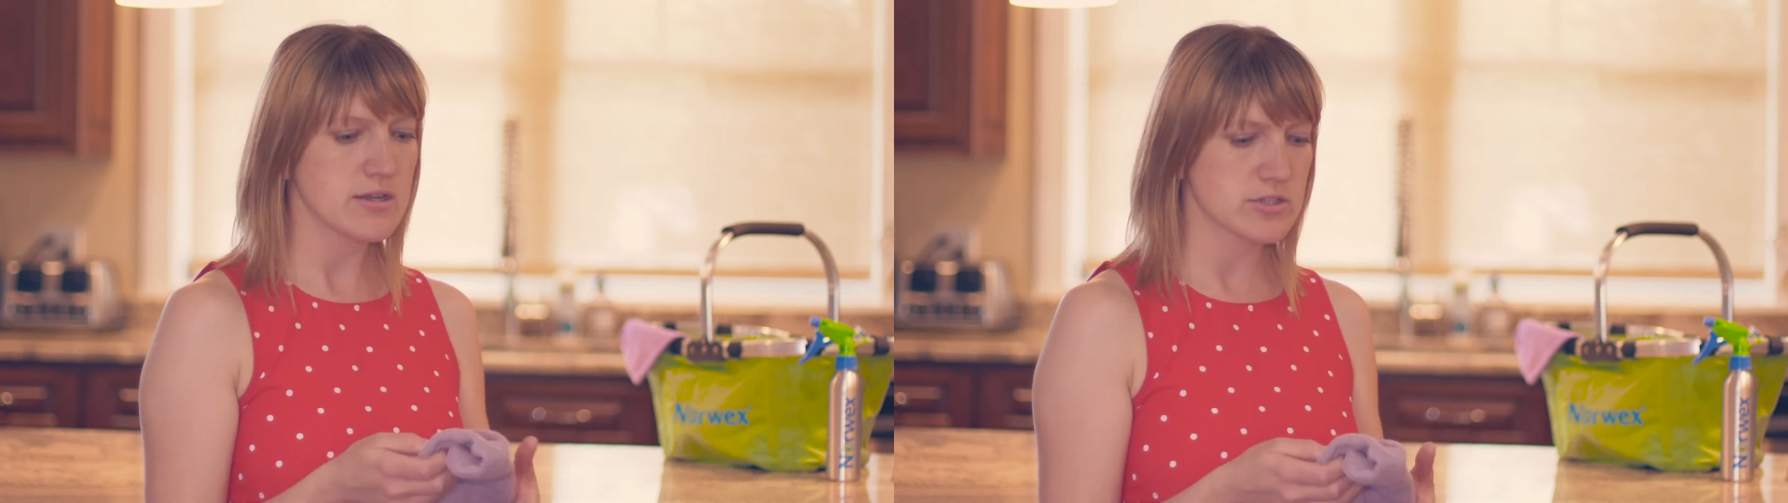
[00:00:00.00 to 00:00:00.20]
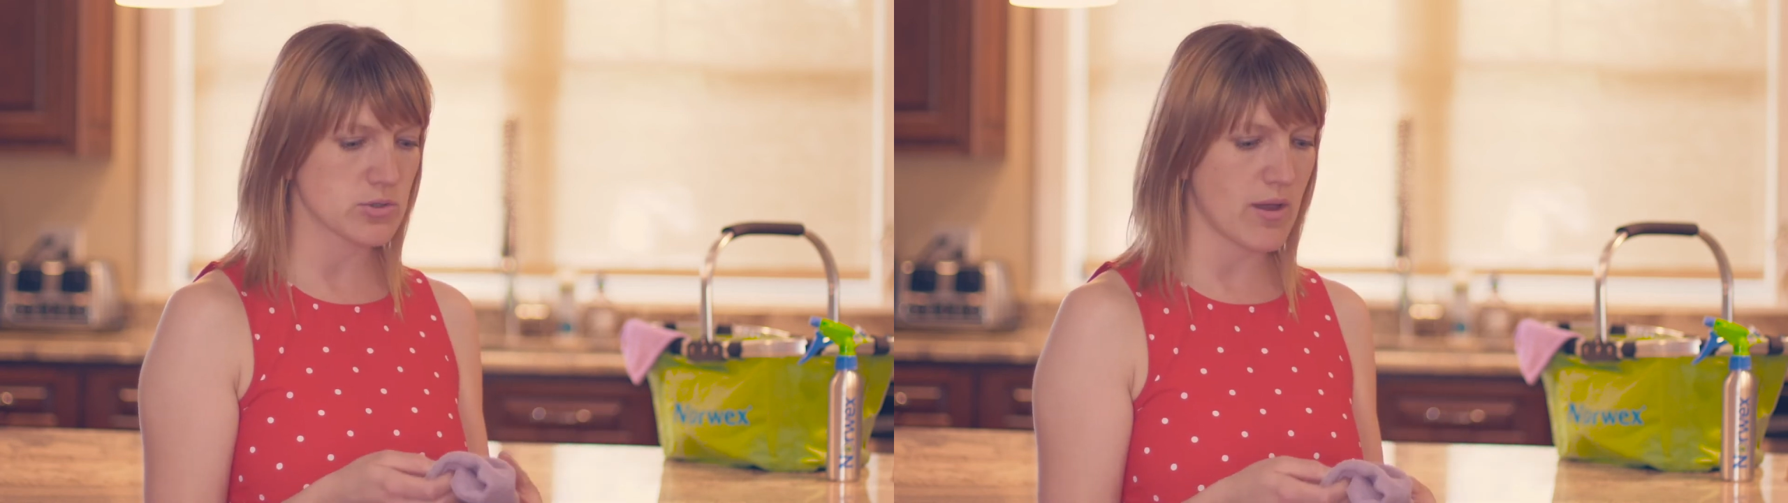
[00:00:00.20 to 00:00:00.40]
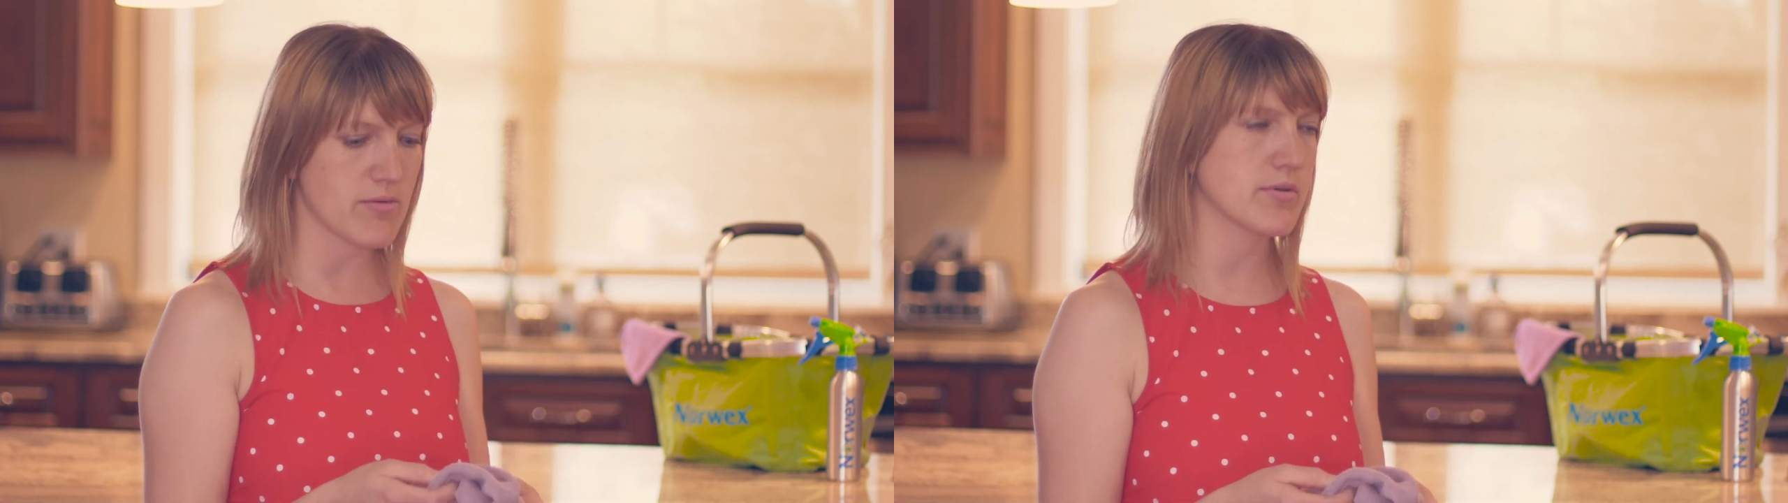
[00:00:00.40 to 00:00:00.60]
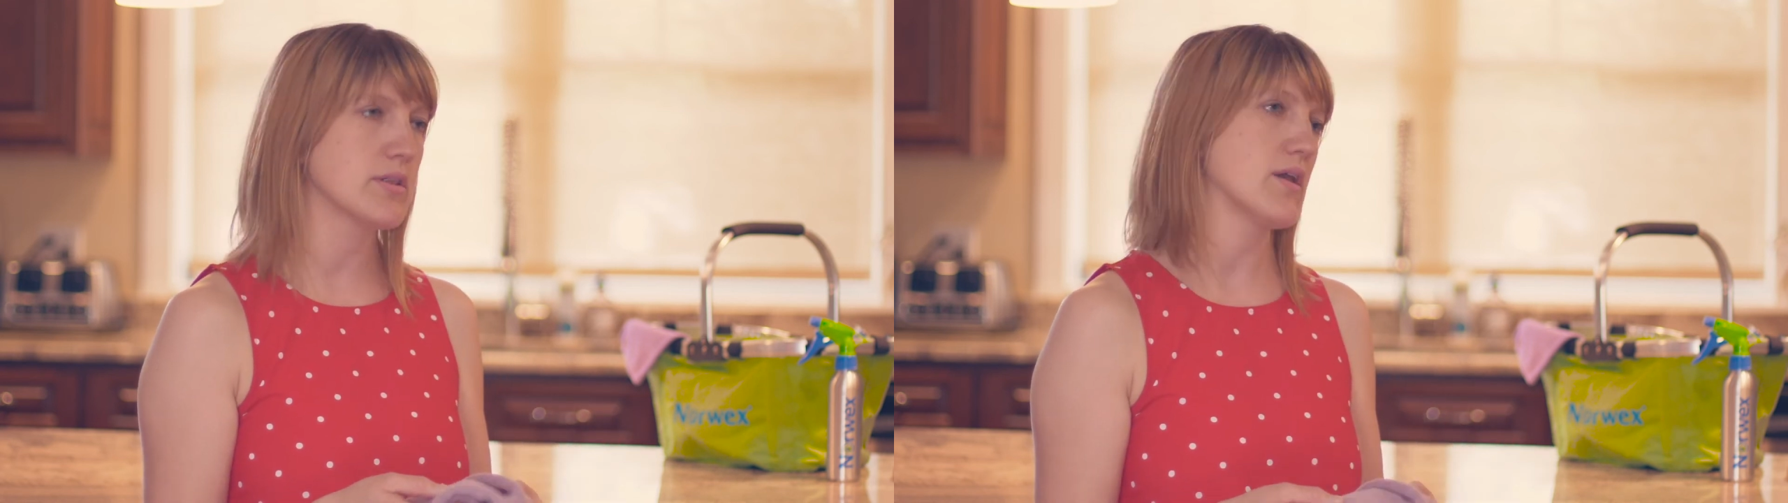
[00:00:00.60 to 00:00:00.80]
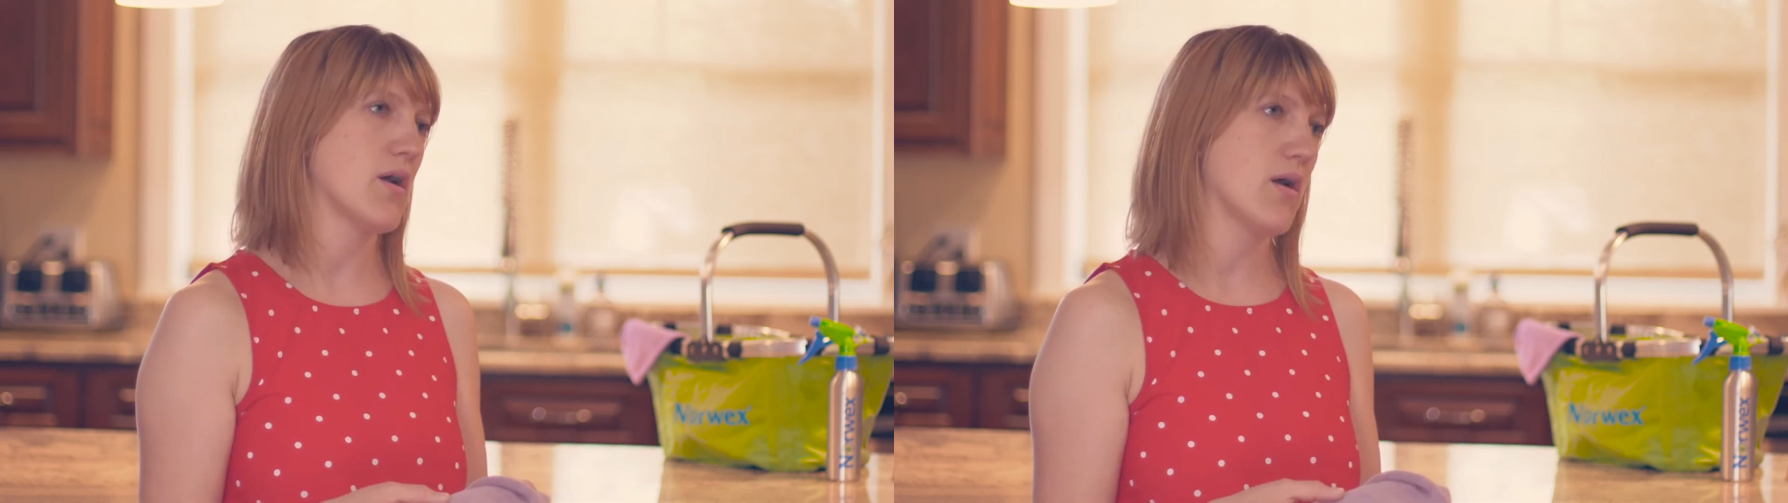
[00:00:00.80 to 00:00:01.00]
So I
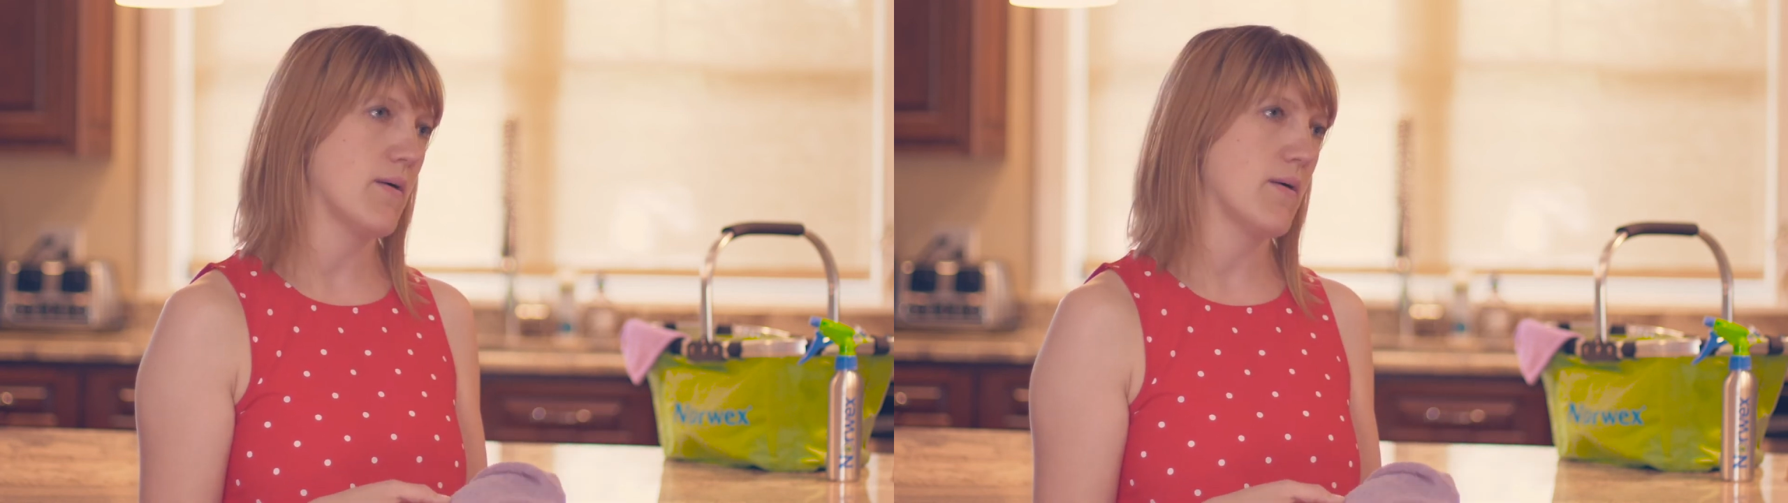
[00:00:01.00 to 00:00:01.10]
really